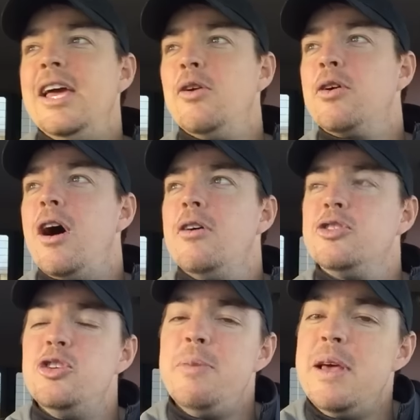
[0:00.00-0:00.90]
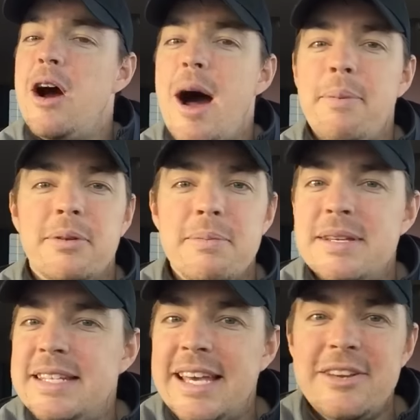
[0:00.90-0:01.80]
It'll cause you to be
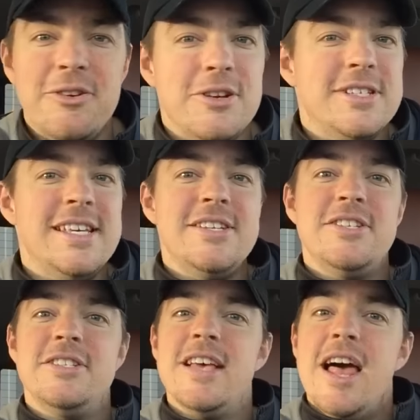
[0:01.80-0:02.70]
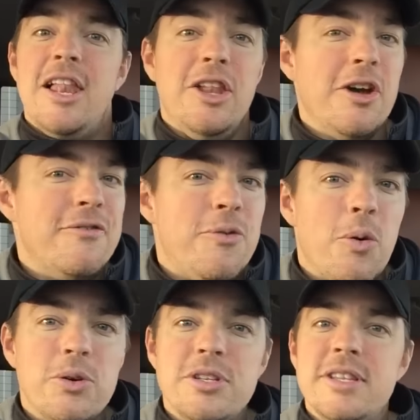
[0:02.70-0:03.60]
optimistic in your decisions. Look
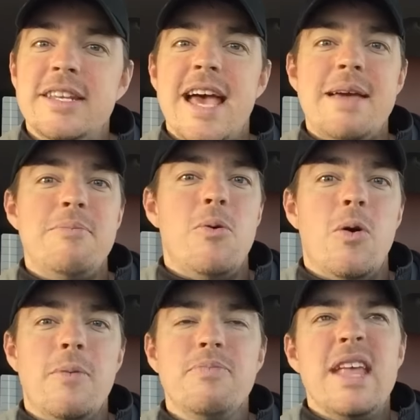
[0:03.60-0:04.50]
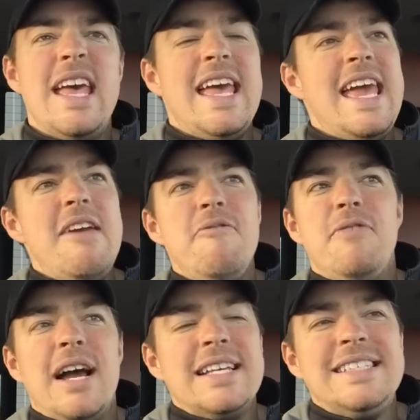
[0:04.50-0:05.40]
forward to the day more. Even
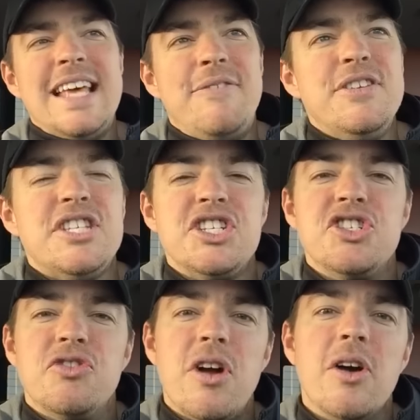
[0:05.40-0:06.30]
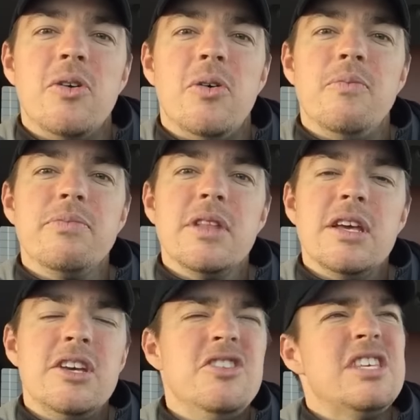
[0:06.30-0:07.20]
like I said, if it's a struggle,
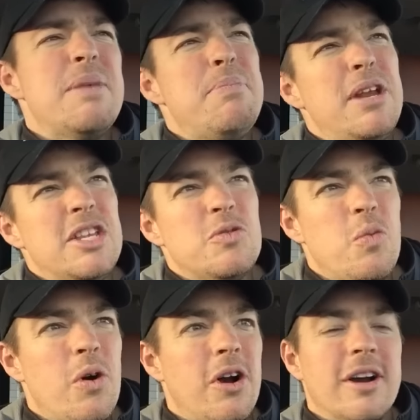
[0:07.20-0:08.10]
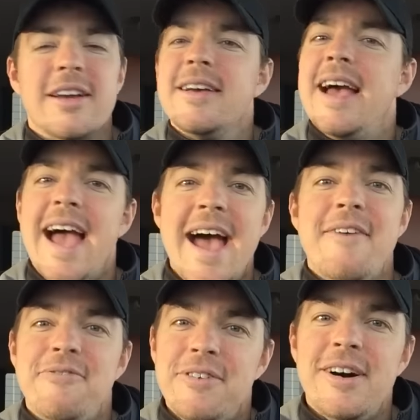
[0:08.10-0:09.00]
you say, but it's work.
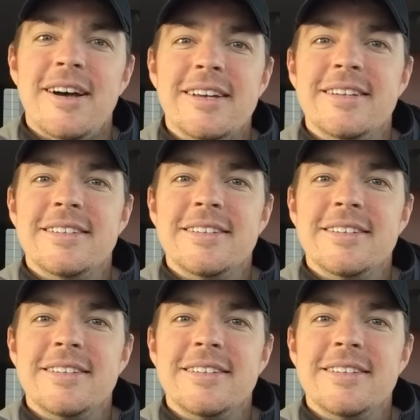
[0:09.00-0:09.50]
Have fun.